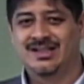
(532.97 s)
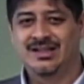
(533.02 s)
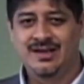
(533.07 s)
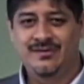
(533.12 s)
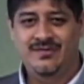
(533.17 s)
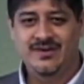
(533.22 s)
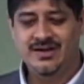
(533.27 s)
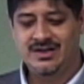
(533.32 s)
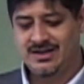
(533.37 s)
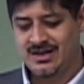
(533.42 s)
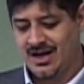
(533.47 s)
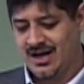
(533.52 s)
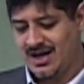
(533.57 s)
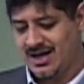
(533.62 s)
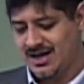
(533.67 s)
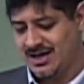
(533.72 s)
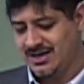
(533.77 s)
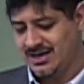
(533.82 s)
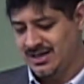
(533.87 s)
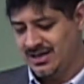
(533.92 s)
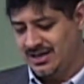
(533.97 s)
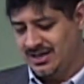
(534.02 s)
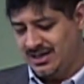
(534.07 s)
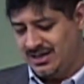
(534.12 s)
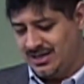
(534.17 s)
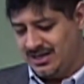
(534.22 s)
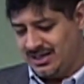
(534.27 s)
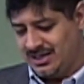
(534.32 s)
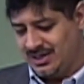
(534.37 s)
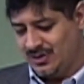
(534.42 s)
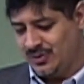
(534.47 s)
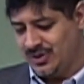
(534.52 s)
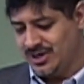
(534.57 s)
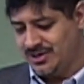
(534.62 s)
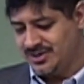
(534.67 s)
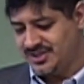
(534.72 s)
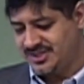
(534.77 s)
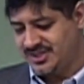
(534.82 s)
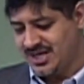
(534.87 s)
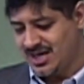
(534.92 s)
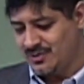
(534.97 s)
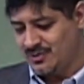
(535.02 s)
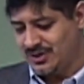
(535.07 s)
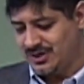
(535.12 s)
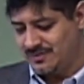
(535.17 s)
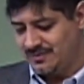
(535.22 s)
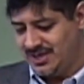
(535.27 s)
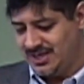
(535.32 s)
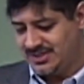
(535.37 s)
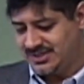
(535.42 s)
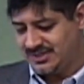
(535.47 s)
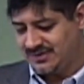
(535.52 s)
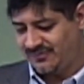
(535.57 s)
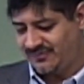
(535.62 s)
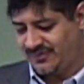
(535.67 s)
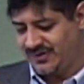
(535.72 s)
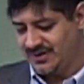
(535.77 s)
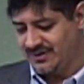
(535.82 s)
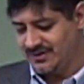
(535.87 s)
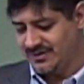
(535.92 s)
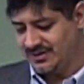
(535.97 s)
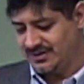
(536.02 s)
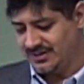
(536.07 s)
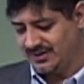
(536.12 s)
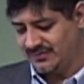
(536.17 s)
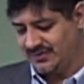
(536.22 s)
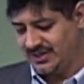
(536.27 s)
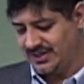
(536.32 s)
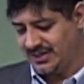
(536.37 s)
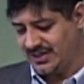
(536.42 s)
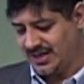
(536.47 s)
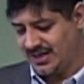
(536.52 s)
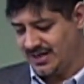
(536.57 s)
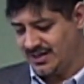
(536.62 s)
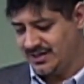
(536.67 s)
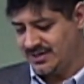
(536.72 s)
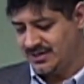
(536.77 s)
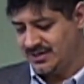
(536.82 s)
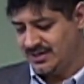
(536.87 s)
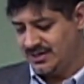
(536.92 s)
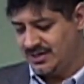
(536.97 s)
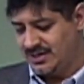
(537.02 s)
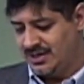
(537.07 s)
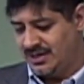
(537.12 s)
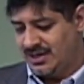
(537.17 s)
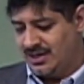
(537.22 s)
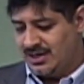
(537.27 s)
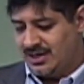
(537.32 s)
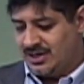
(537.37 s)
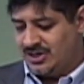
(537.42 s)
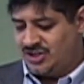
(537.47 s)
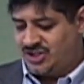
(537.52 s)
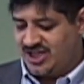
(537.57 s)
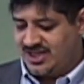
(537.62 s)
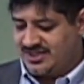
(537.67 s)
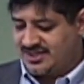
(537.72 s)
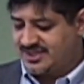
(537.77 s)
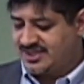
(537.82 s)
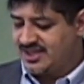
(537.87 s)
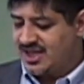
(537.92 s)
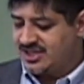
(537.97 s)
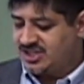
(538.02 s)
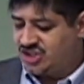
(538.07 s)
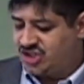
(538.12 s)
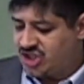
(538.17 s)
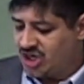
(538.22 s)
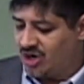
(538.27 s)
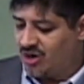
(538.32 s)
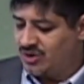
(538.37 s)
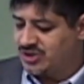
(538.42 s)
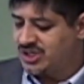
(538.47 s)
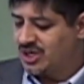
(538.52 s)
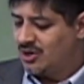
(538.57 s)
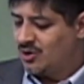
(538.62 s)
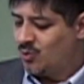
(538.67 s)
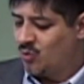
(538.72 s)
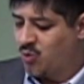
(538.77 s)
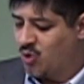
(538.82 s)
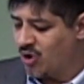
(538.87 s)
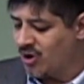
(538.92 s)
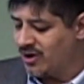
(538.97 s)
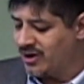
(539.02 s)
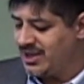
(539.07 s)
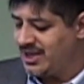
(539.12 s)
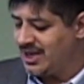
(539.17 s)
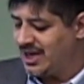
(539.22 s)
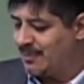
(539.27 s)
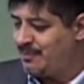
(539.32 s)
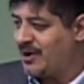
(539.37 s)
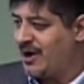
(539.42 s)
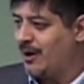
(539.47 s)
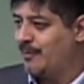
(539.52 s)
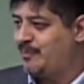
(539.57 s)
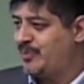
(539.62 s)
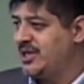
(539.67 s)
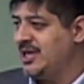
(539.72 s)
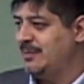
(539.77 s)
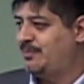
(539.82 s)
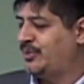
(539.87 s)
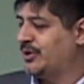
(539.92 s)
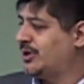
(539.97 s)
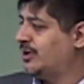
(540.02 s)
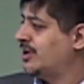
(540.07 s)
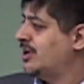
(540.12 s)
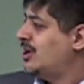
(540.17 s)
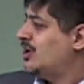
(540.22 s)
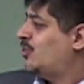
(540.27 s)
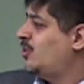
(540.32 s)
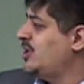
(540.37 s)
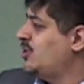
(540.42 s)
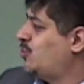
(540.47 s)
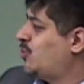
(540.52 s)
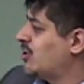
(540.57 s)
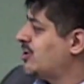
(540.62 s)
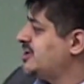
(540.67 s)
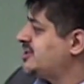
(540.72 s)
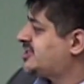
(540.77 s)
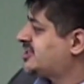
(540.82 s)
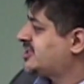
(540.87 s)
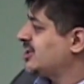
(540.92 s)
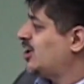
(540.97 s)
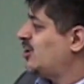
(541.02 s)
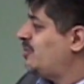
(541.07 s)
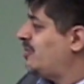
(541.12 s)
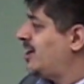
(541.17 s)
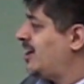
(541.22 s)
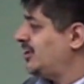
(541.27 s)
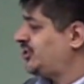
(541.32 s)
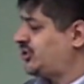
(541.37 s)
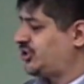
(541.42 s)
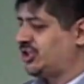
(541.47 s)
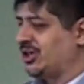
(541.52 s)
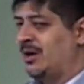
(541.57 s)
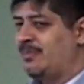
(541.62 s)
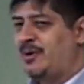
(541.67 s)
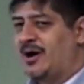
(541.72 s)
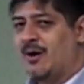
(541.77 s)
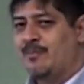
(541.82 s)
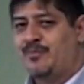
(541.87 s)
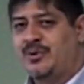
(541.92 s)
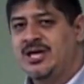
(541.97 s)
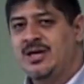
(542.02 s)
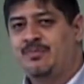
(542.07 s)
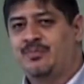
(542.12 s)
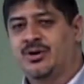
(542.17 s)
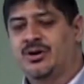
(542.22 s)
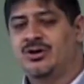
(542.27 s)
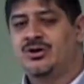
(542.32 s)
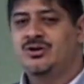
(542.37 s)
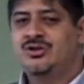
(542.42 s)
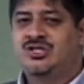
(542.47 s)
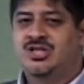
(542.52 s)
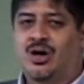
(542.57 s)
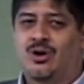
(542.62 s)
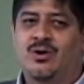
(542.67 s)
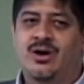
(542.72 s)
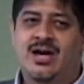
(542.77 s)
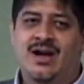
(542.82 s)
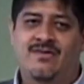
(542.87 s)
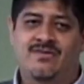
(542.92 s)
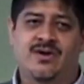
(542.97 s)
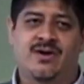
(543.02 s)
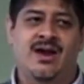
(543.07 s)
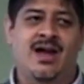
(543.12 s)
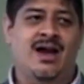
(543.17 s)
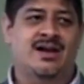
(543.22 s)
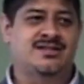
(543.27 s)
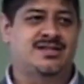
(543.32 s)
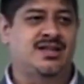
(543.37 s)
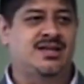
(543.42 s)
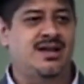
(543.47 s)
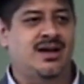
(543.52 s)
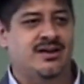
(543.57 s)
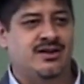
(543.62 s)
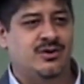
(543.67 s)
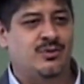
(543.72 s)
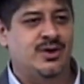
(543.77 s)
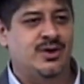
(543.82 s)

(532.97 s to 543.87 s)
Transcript: the living God, and we understand what it means to fear the living God. Jesus said, Don't worry about people. We worry so much about people who don't have their act together,